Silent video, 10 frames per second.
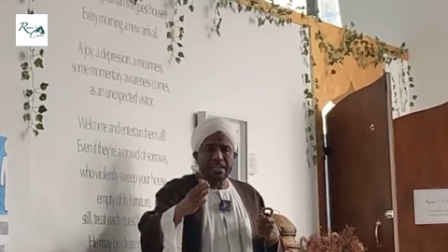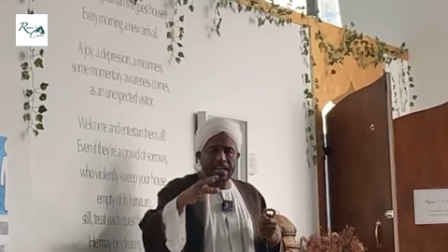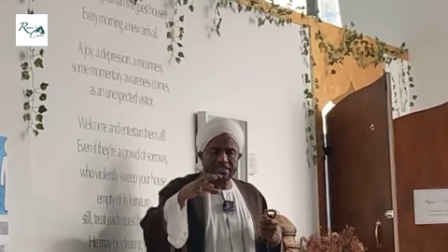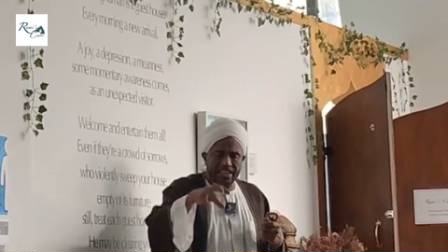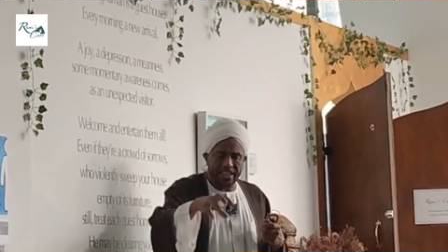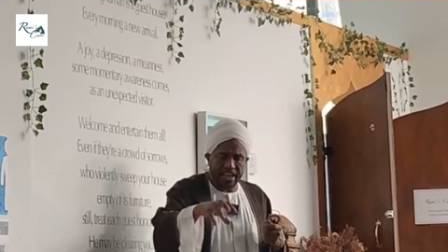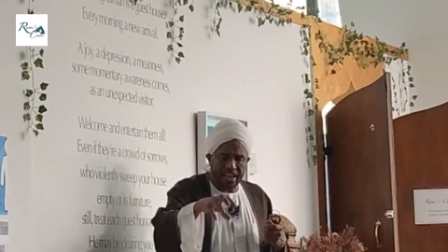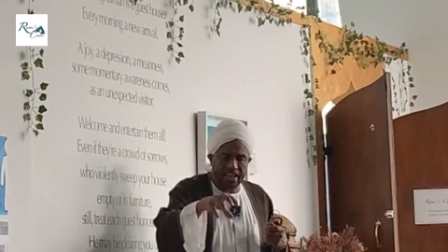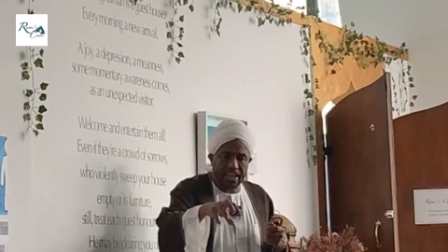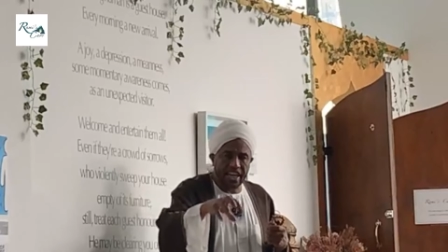that Sayyidina
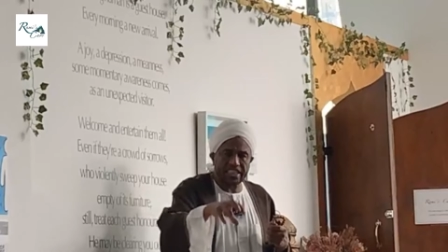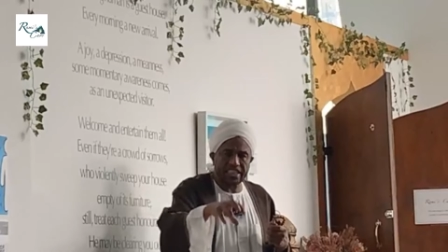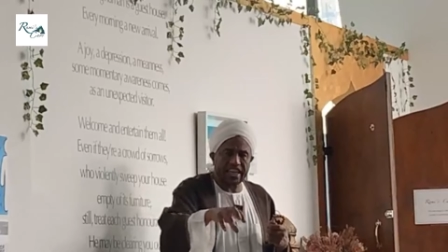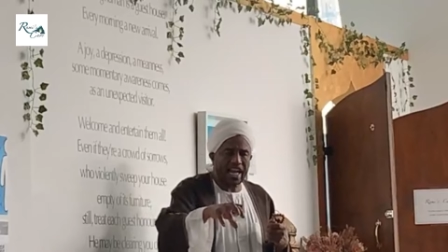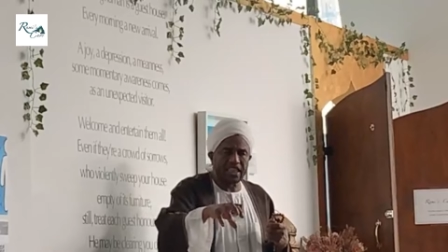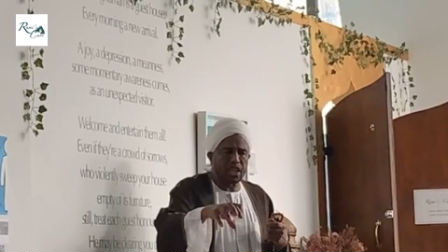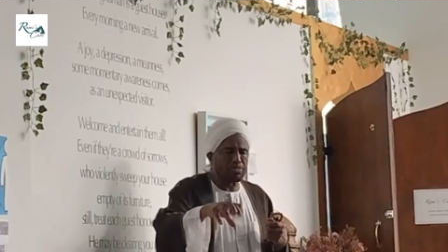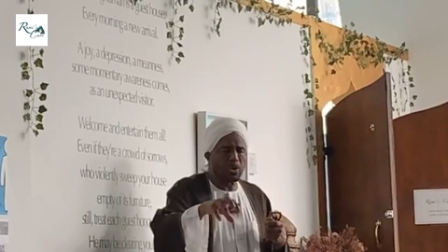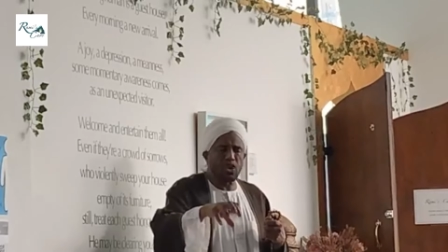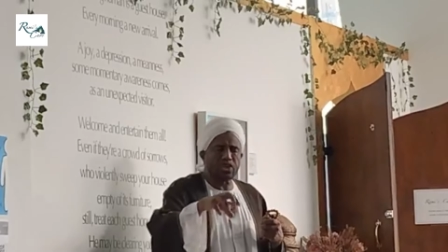al-Khidr killed the child
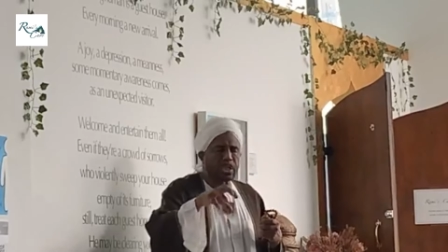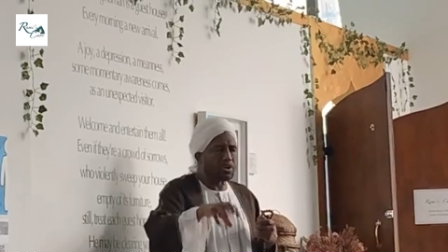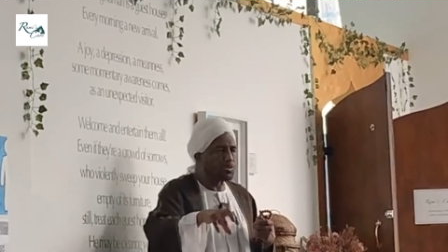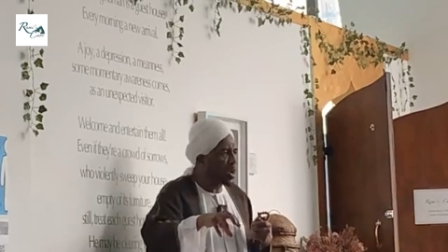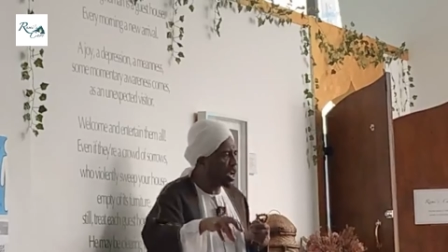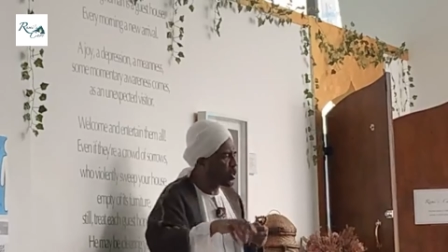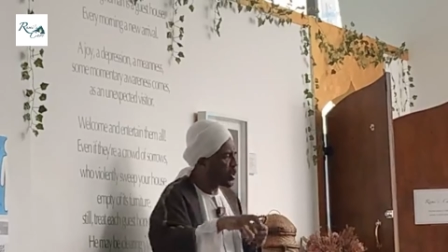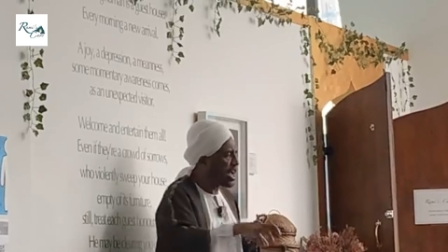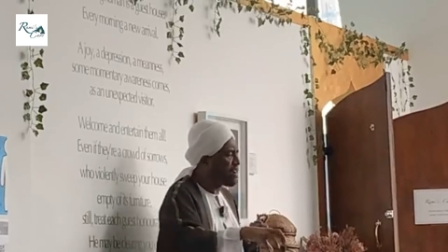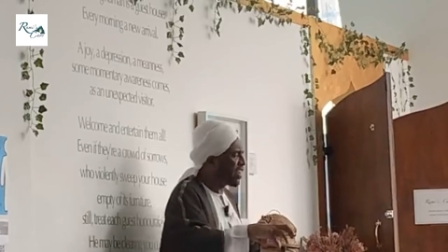not because he was wicked
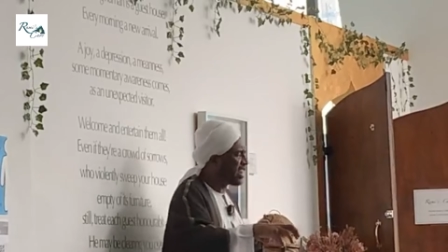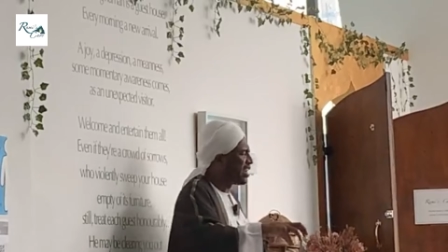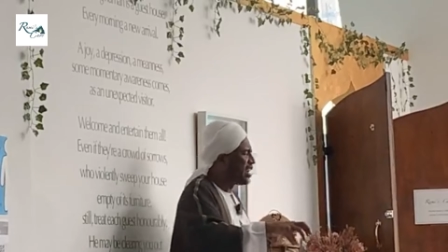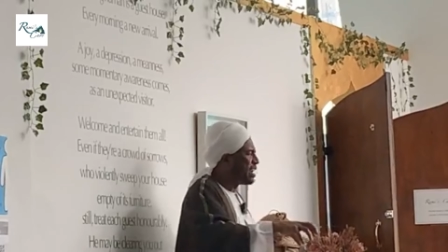or evil,